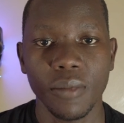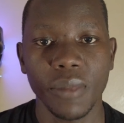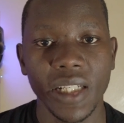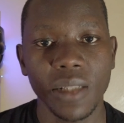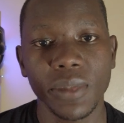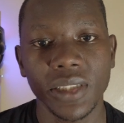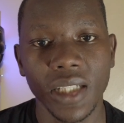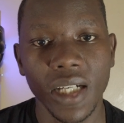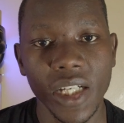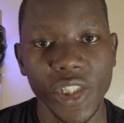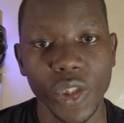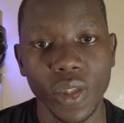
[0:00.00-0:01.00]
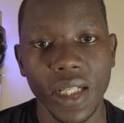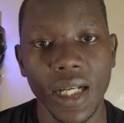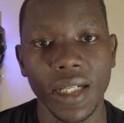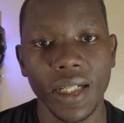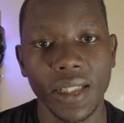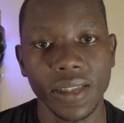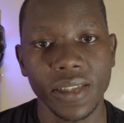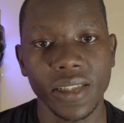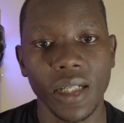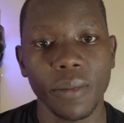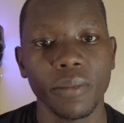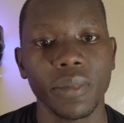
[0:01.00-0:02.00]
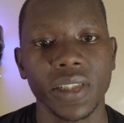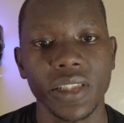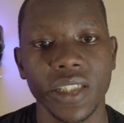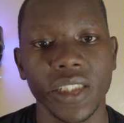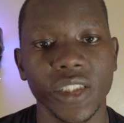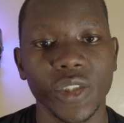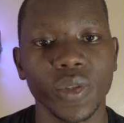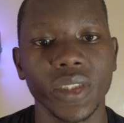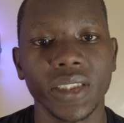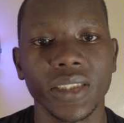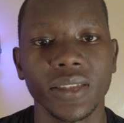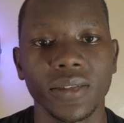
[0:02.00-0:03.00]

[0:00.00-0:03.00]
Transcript: My name is Nahashon, and let's jump straight into it.